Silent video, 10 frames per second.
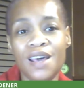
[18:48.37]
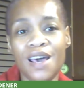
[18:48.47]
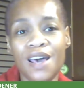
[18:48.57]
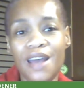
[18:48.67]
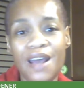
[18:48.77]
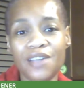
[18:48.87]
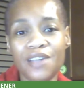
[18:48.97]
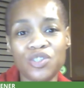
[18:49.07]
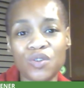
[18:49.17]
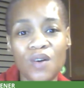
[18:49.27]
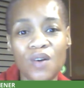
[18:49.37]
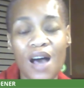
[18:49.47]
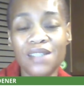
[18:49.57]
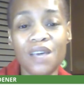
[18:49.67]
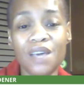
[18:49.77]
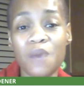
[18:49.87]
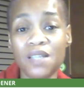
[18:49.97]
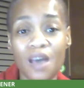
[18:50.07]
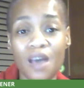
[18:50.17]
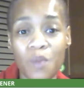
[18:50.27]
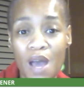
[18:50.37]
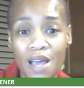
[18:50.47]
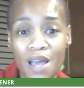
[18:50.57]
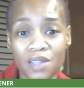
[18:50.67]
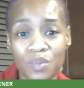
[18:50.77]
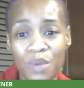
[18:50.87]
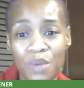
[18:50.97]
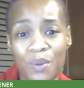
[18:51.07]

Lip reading: And that ain't true. I take my time when I answer people.